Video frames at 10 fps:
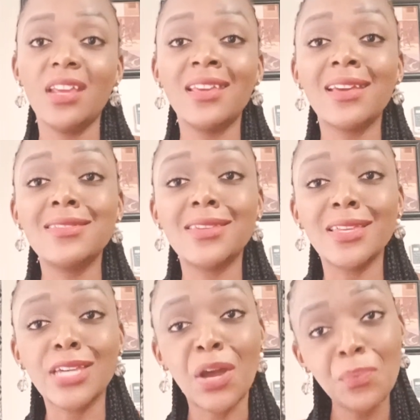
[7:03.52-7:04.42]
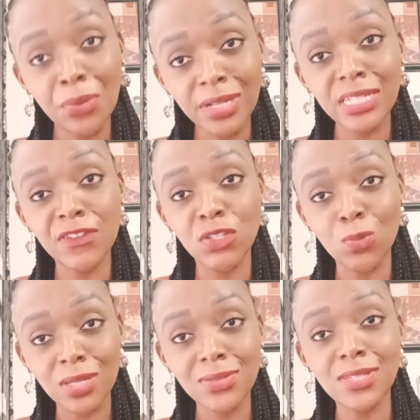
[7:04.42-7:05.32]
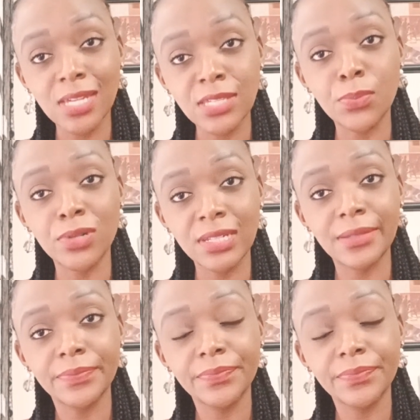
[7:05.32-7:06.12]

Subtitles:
can change her body if she wants to change her body.